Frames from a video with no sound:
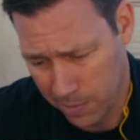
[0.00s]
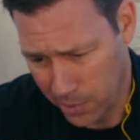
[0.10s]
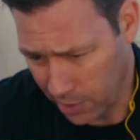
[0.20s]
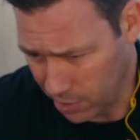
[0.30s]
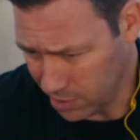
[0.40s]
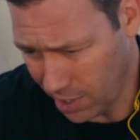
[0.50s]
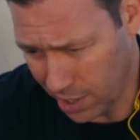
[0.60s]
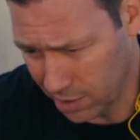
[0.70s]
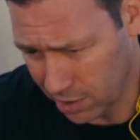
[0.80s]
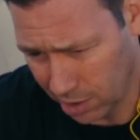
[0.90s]
But in this
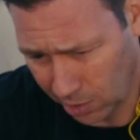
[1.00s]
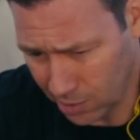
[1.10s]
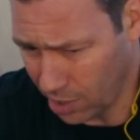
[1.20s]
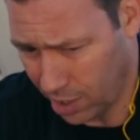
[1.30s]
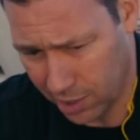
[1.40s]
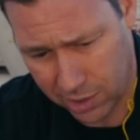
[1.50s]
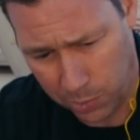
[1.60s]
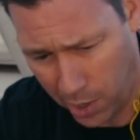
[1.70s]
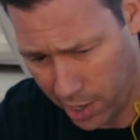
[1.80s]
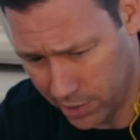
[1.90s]
case, it looks like it's
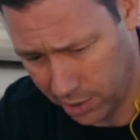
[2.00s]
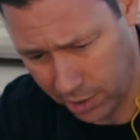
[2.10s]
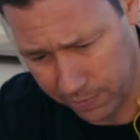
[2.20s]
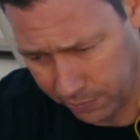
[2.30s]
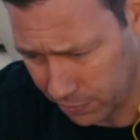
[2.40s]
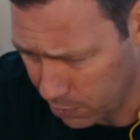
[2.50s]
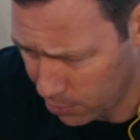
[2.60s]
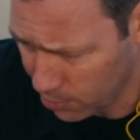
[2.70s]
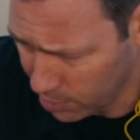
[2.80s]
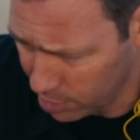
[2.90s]
deposited
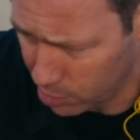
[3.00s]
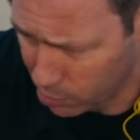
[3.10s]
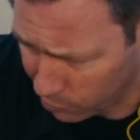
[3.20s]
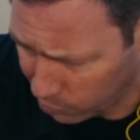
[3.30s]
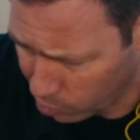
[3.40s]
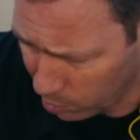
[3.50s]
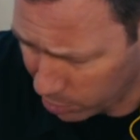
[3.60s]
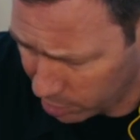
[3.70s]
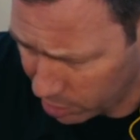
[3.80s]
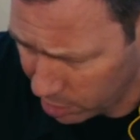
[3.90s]
pretty
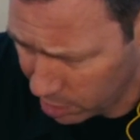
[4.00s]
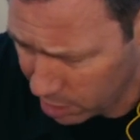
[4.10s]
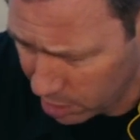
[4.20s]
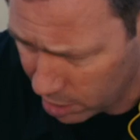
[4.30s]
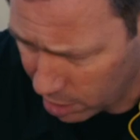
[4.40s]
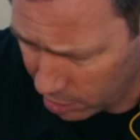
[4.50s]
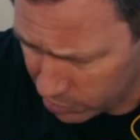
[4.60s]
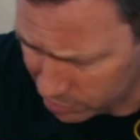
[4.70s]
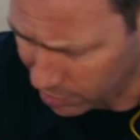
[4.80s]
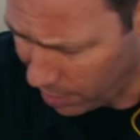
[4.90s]
uniformly on the
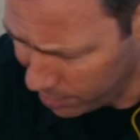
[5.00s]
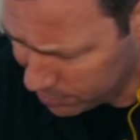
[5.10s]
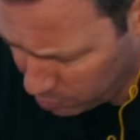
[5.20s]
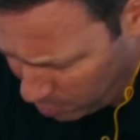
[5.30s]
sides,